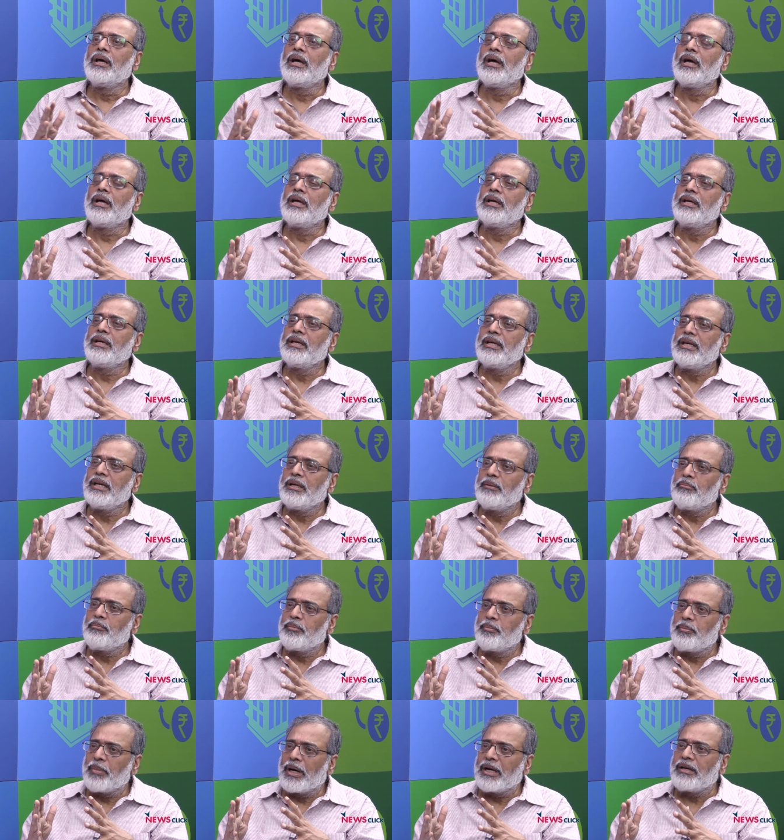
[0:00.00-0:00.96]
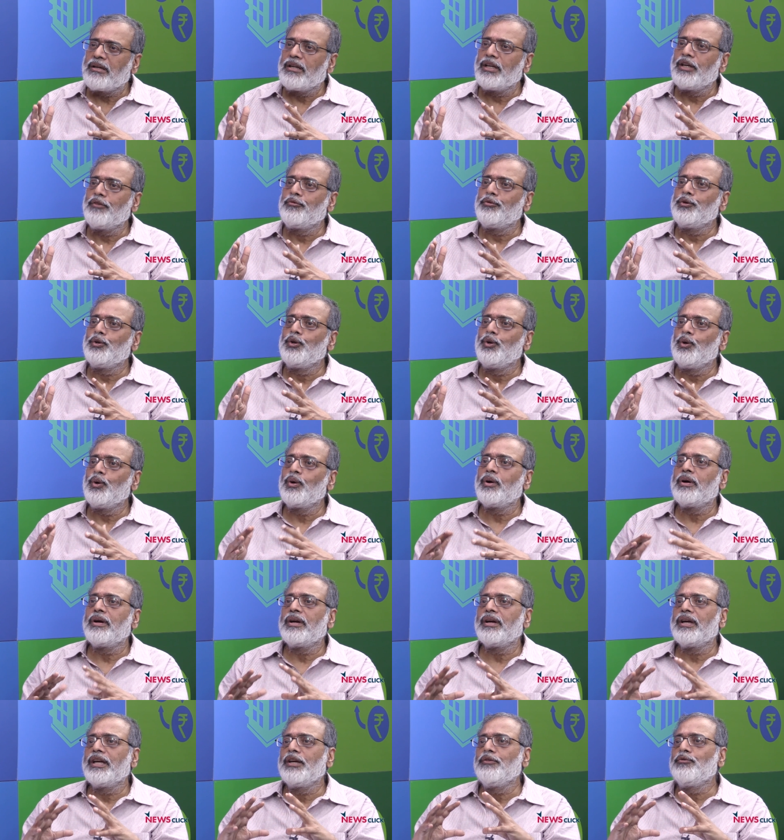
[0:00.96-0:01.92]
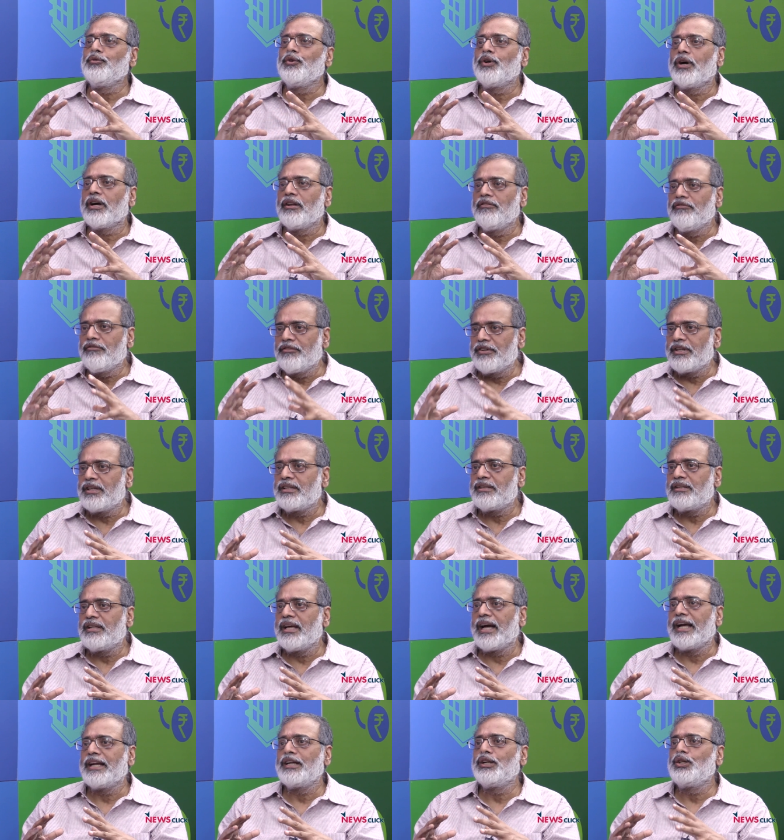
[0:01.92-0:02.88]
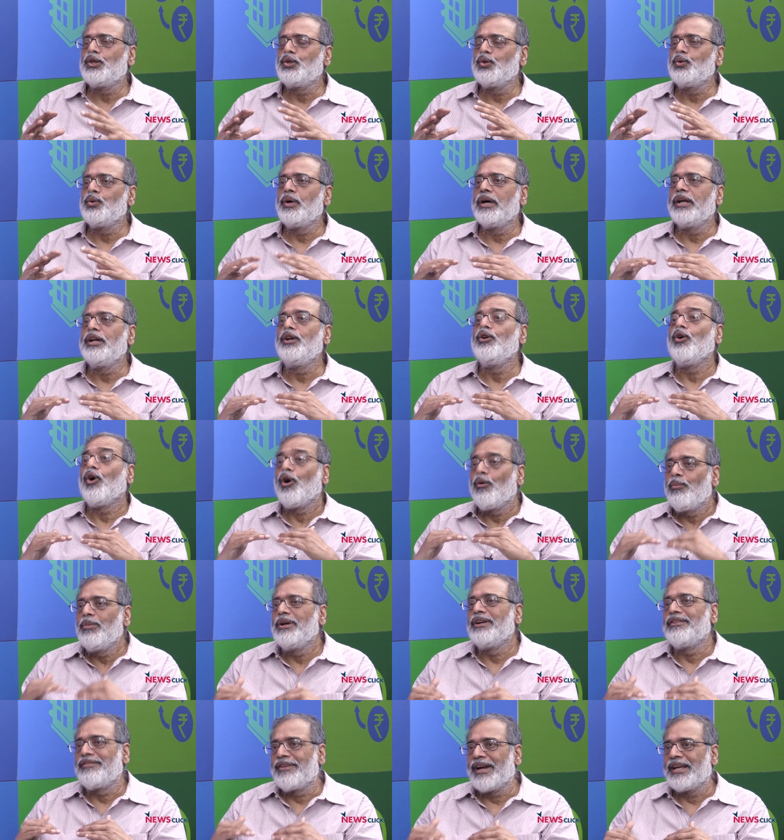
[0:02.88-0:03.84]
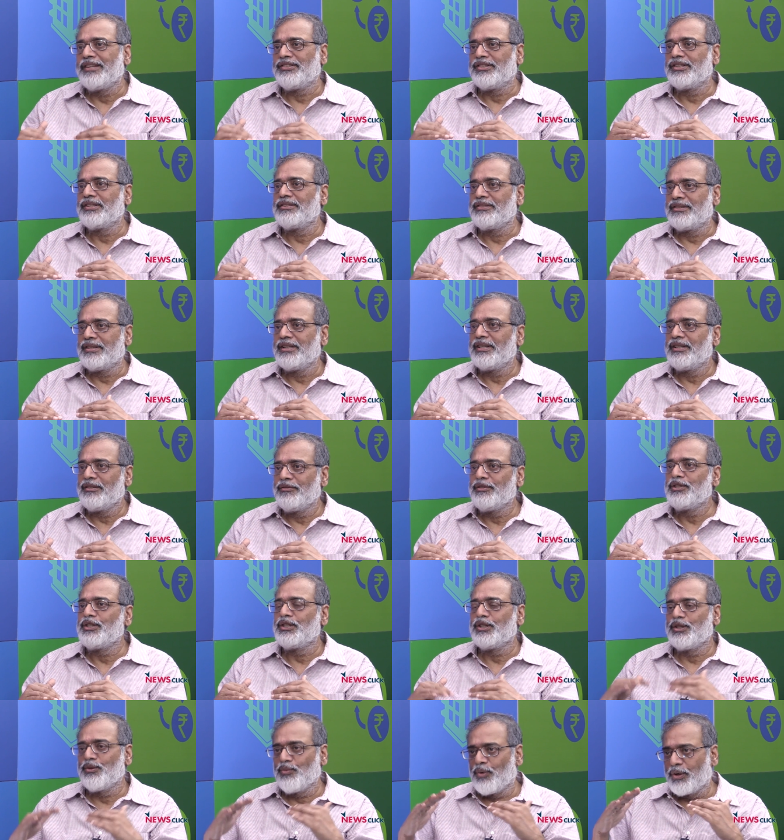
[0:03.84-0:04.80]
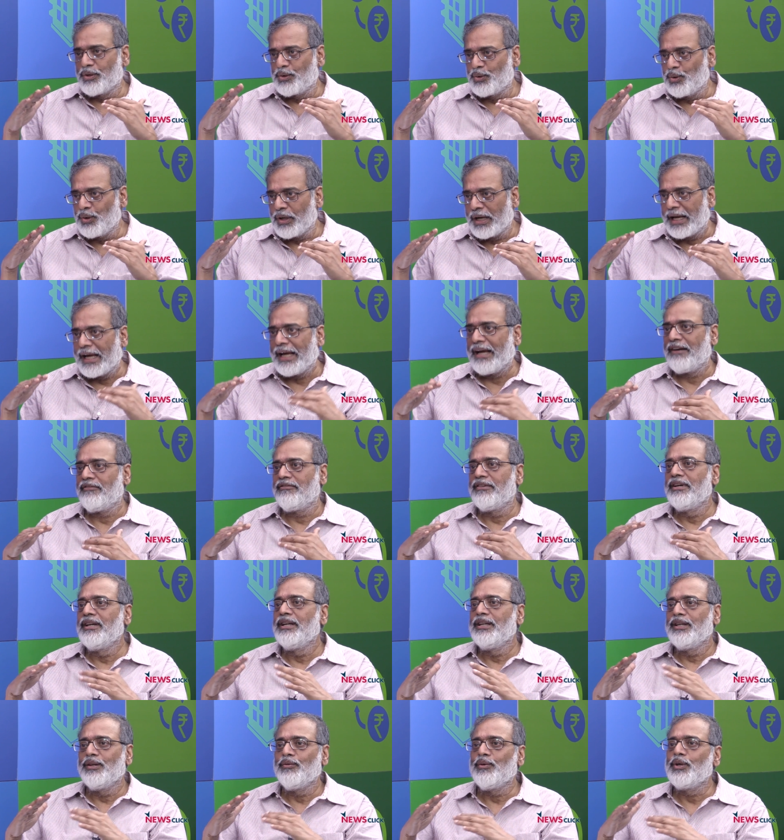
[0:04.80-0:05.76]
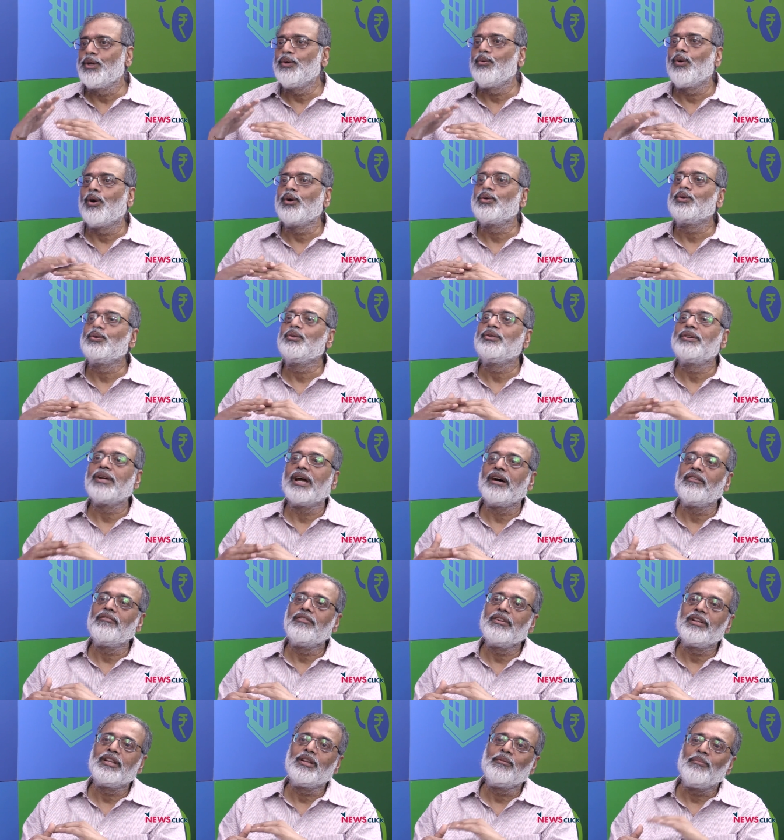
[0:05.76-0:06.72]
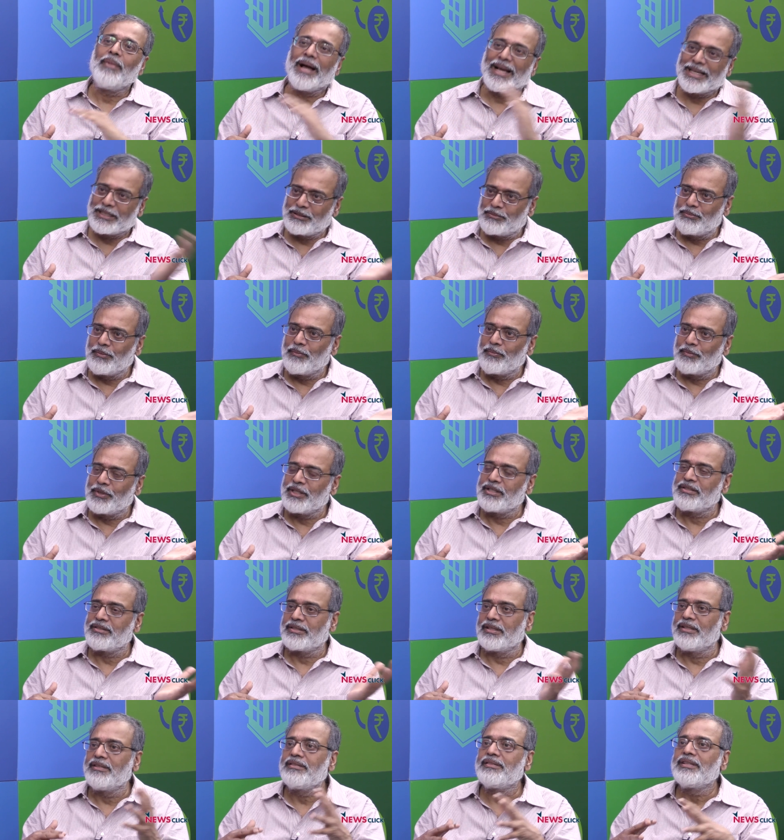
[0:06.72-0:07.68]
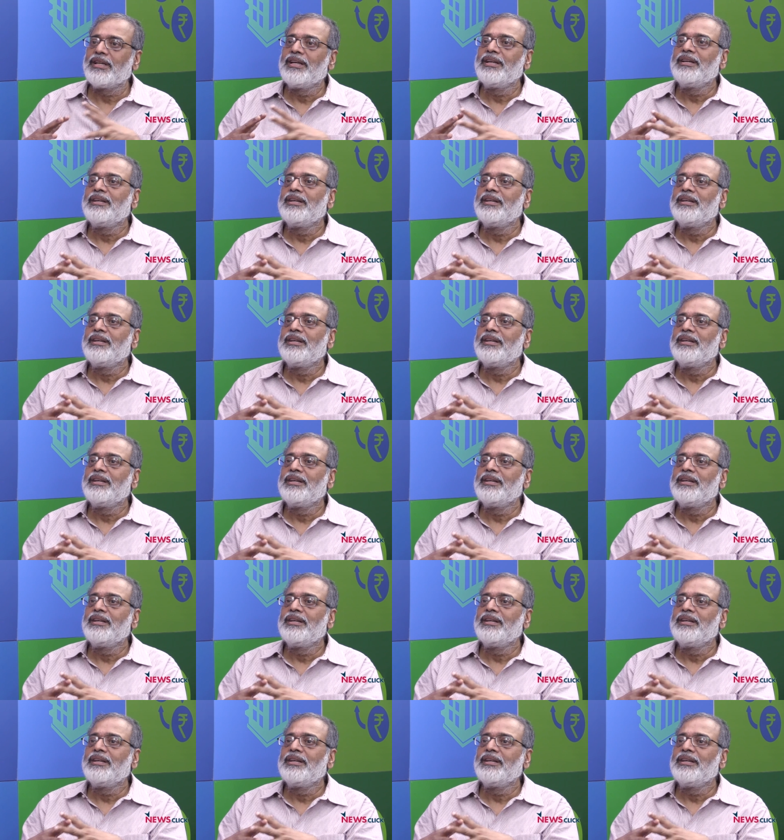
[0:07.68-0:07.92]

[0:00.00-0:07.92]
Uh, but if we look, if we convert that to a normal trajectory, which is what you have when you want to travel the maximum distance,